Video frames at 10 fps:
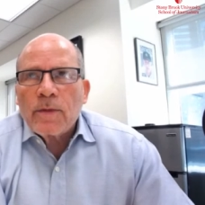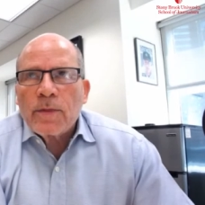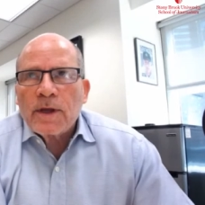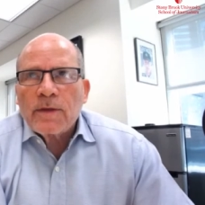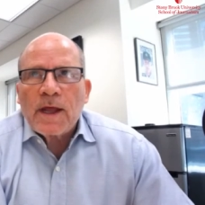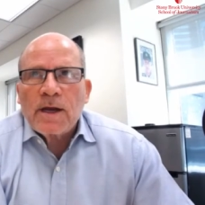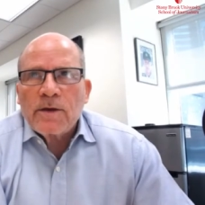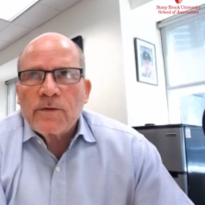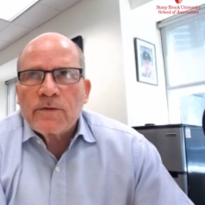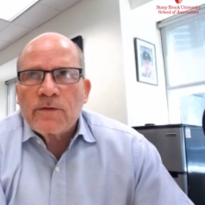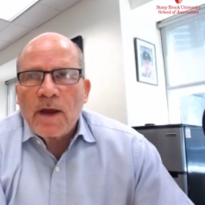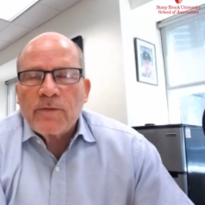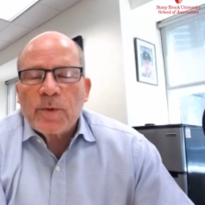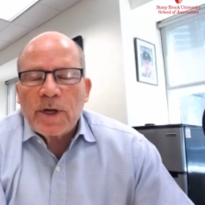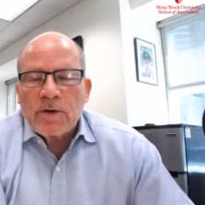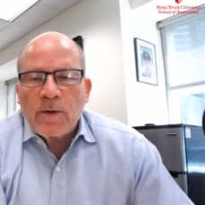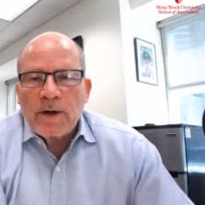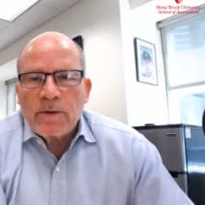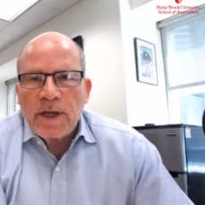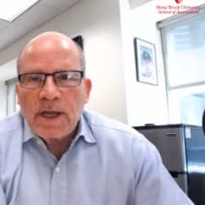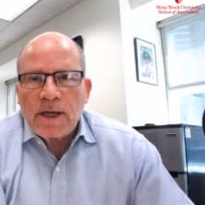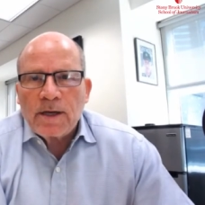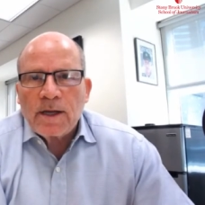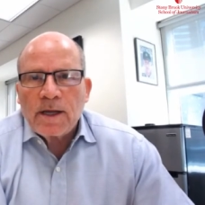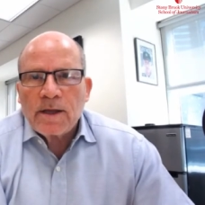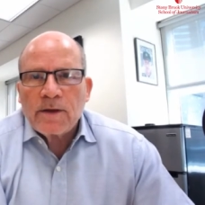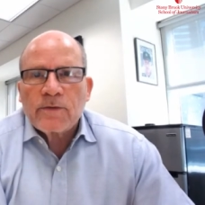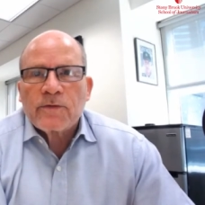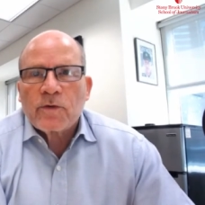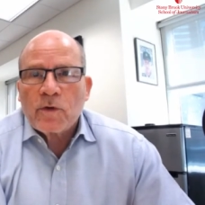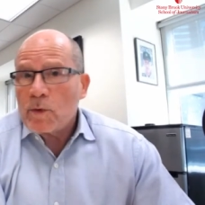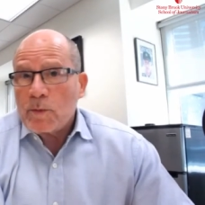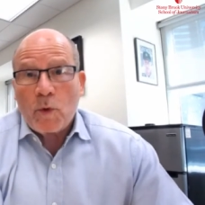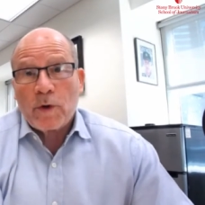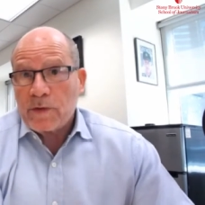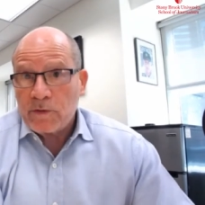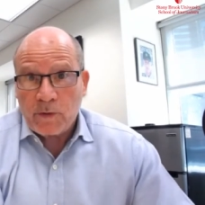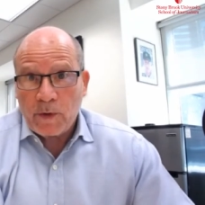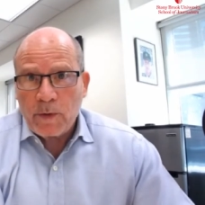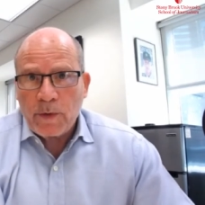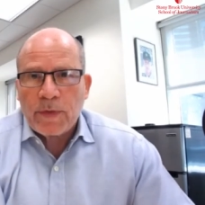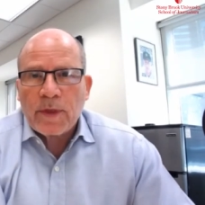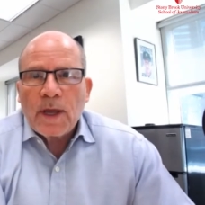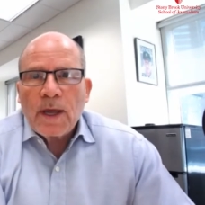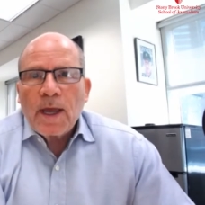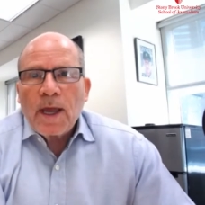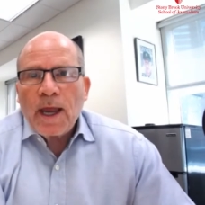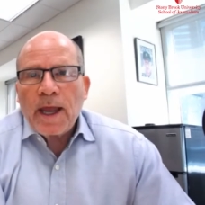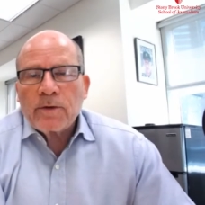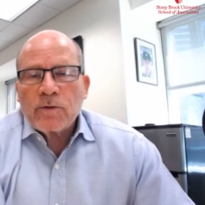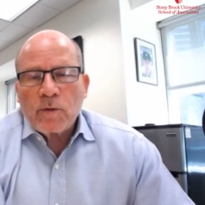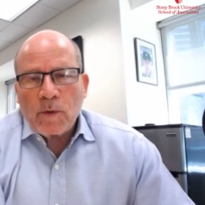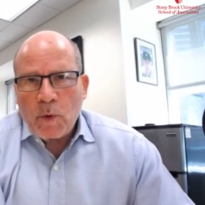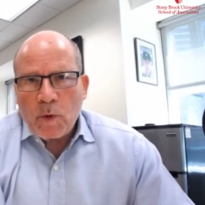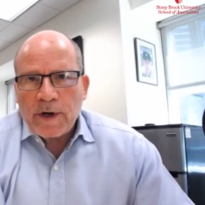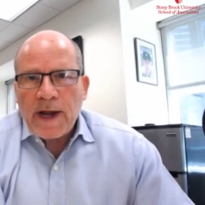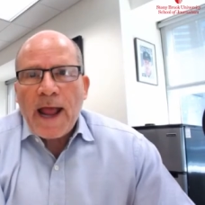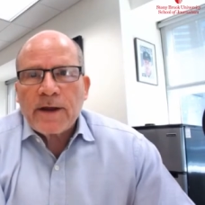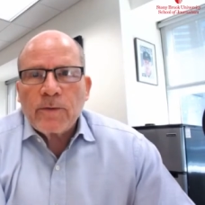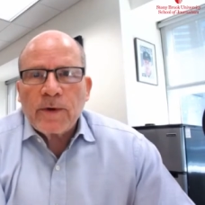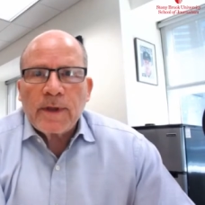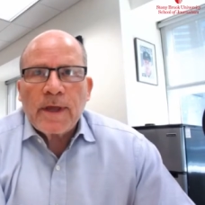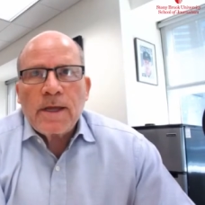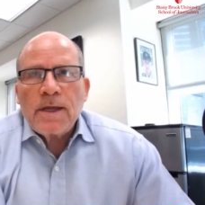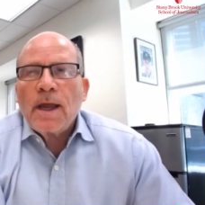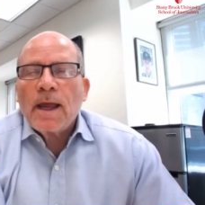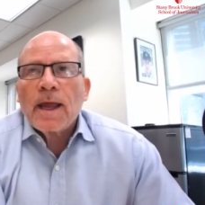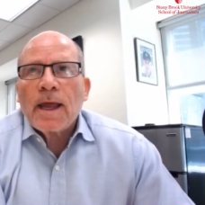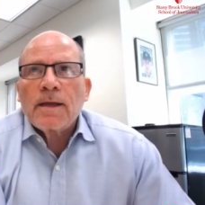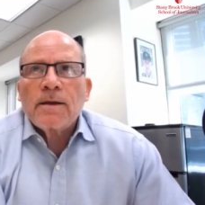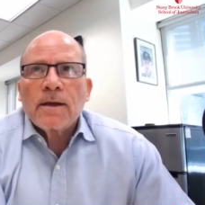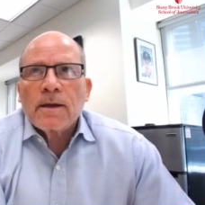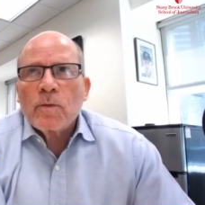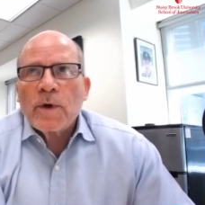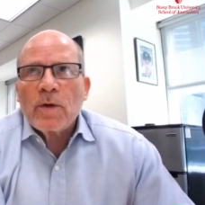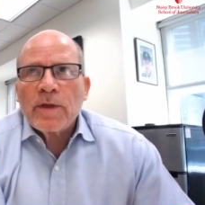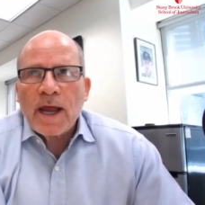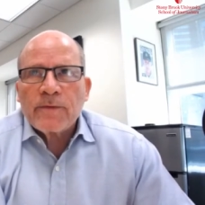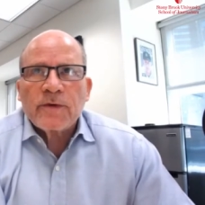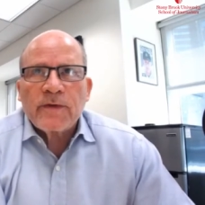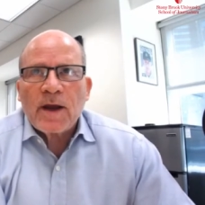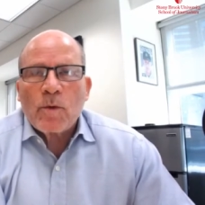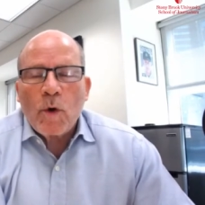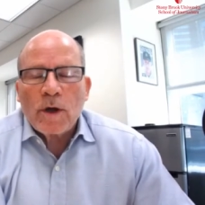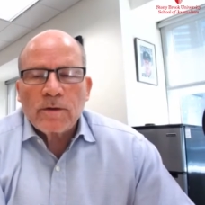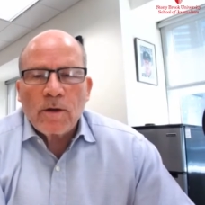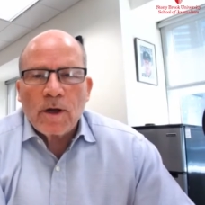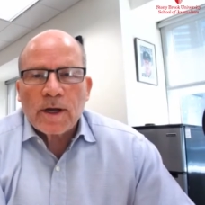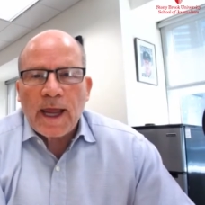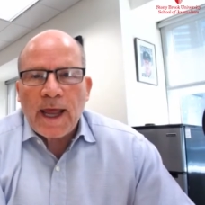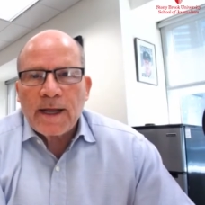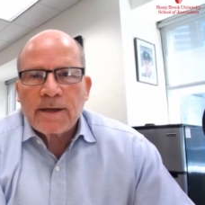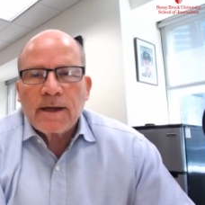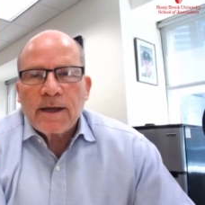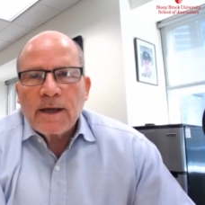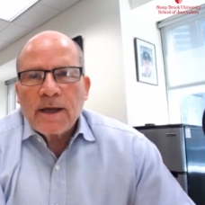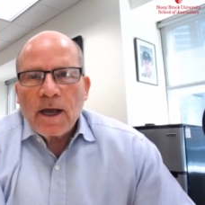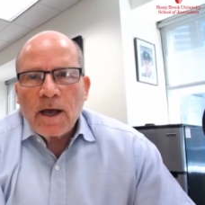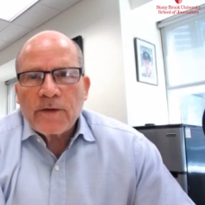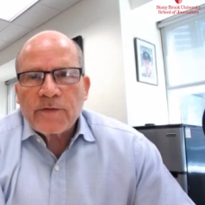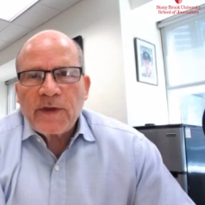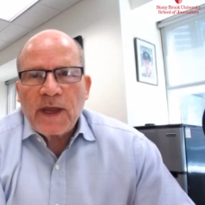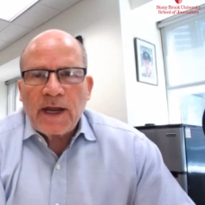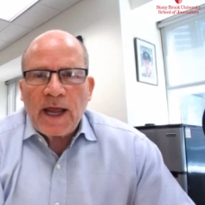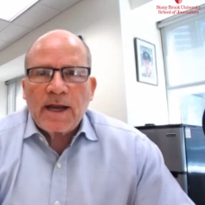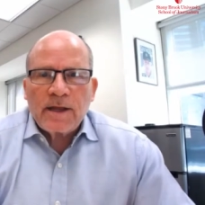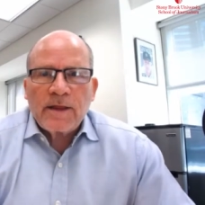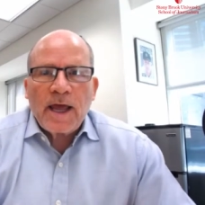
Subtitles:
thing that has never been in greater need, is to report the truth and to report it accurately. And we only have to take one look at CNN and